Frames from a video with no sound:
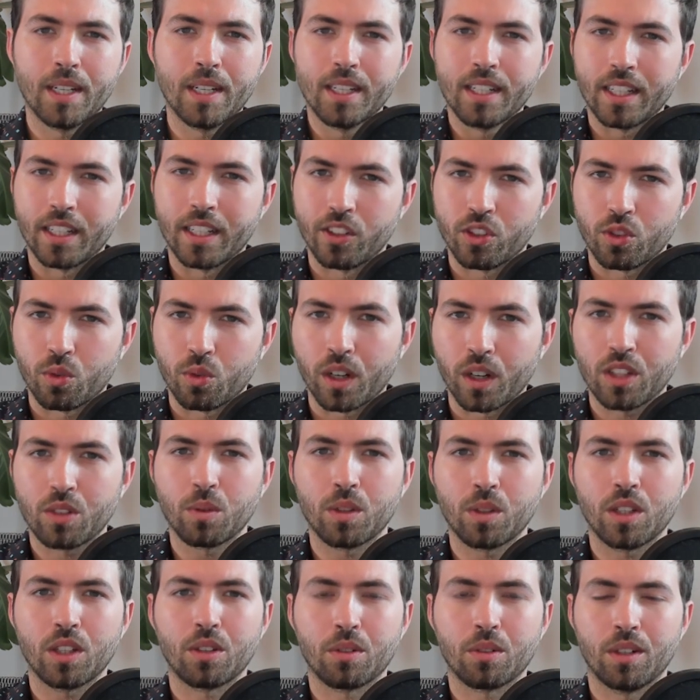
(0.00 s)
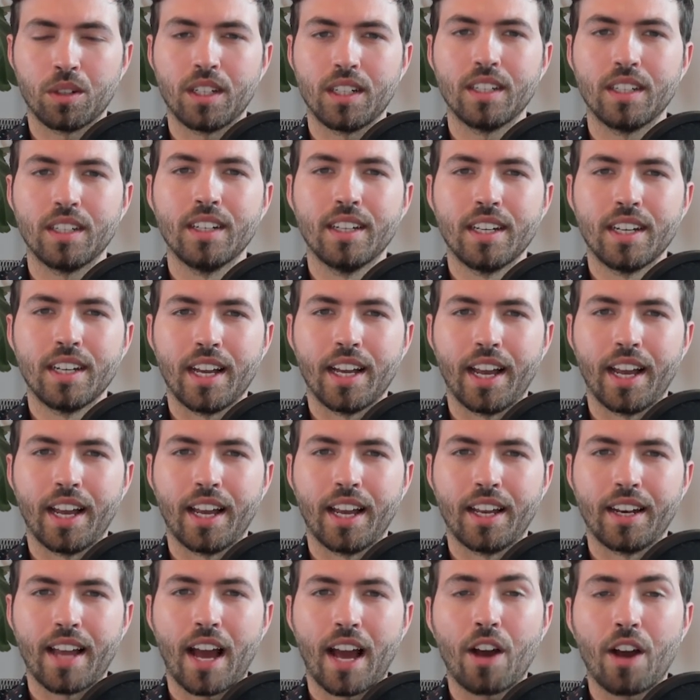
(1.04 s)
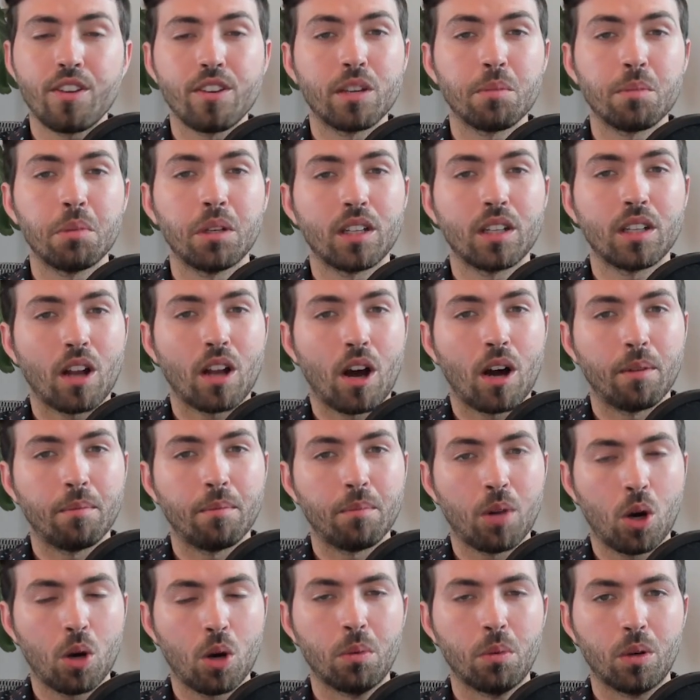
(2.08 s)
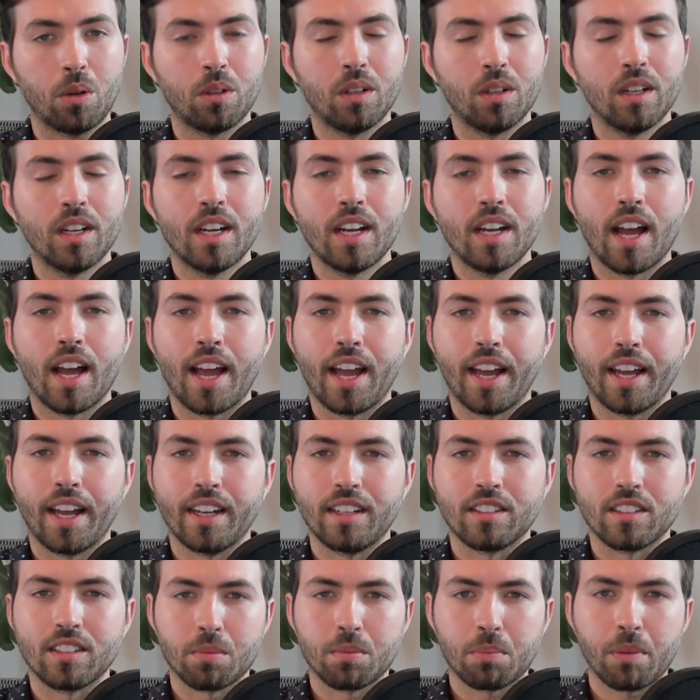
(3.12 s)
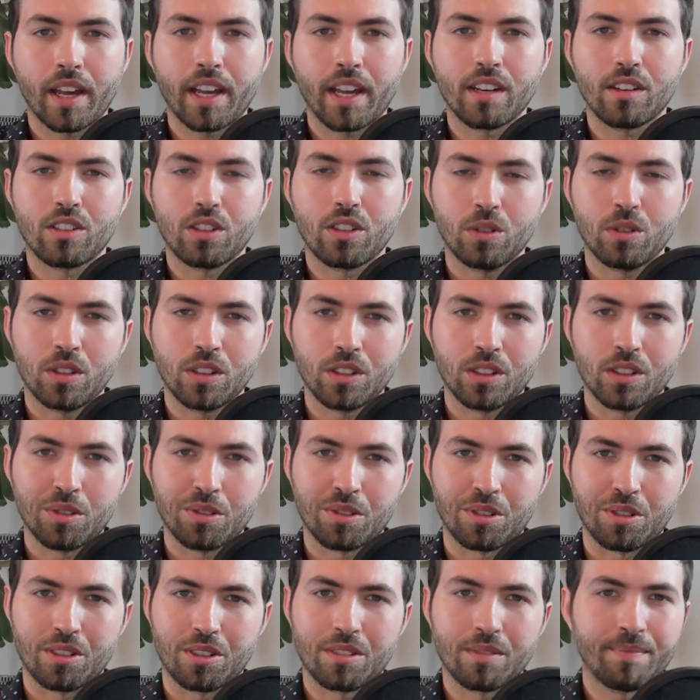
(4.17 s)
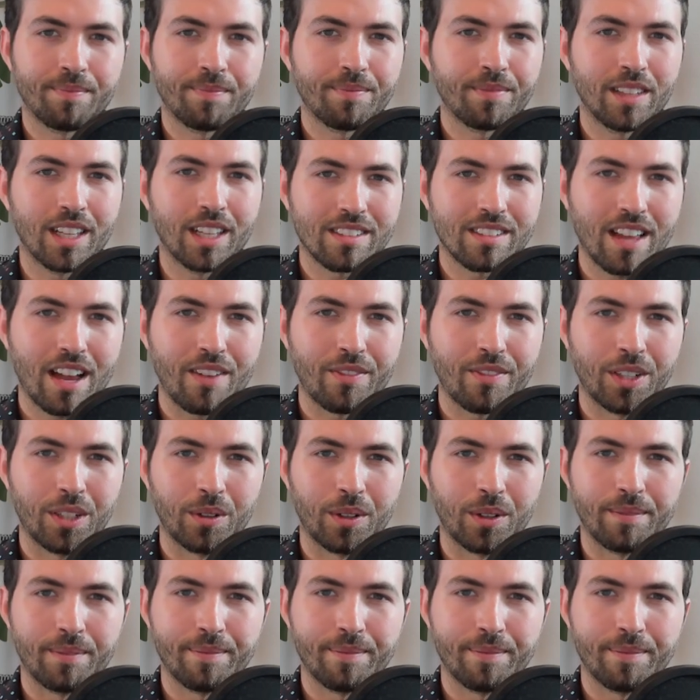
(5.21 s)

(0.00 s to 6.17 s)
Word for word: in twenty twenty-three and how you can build it on mobile and display it to your users. Let's dive into it.